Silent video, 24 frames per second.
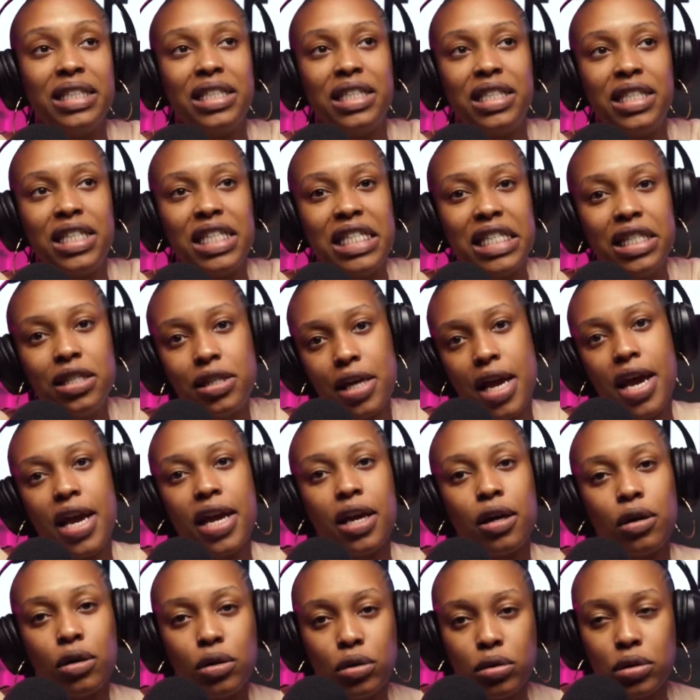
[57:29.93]

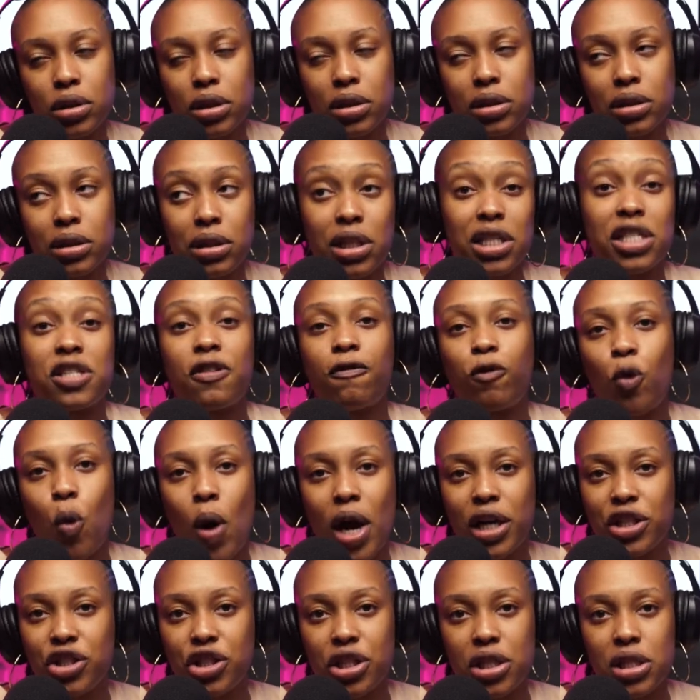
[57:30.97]
detailed list of
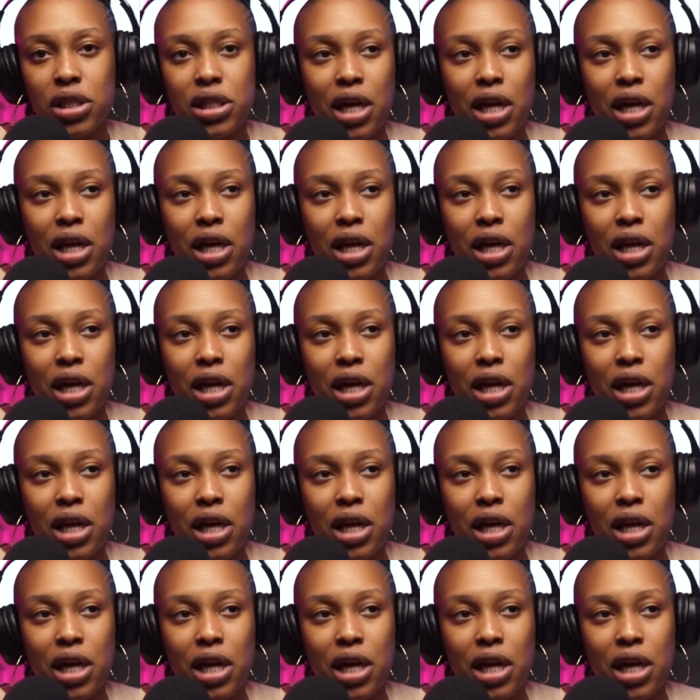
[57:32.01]
questions.